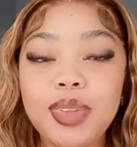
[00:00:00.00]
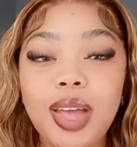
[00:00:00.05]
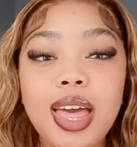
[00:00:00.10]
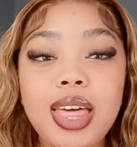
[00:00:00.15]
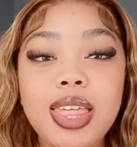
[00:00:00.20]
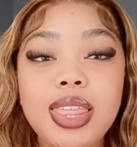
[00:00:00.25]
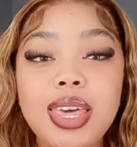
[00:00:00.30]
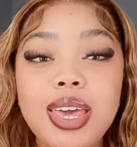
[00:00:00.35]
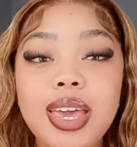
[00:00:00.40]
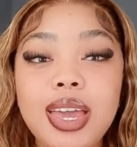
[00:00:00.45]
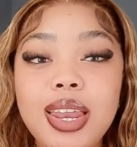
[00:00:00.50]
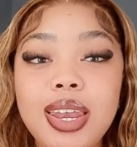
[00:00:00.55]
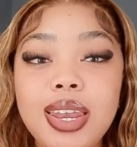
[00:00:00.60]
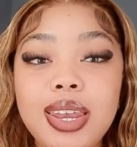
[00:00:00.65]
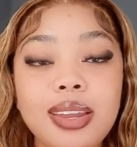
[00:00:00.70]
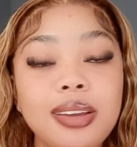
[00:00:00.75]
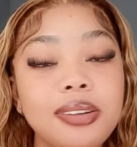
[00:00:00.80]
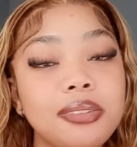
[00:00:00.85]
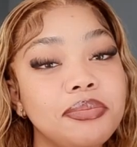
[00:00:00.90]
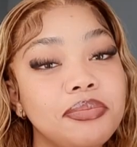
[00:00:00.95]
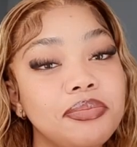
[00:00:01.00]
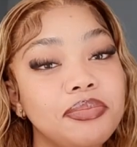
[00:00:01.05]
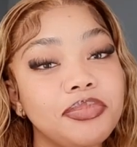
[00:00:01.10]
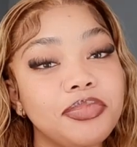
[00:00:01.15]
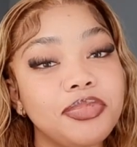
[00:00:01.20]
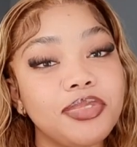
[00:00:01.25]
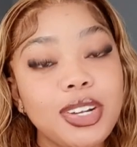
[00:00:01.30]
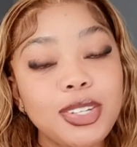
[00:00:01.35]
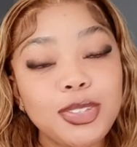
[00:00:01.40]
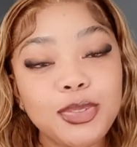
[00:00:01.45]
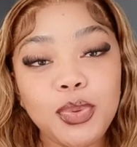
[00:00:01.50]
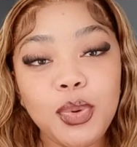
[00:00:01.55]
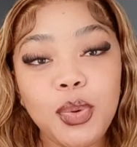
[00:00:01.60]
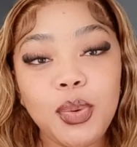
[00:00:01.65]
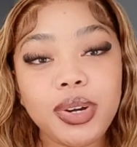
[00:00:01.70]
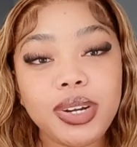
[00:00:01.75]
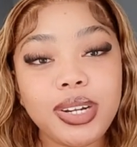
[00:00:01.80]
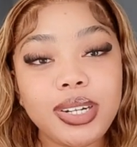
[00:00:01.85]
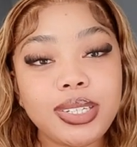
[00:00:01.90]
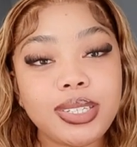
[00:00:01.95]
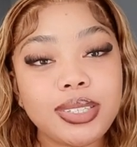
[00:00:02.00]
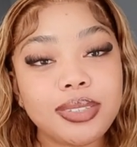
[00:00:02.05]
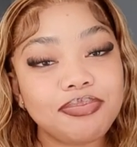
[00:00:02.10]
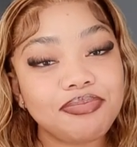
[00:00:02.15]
then fast forward,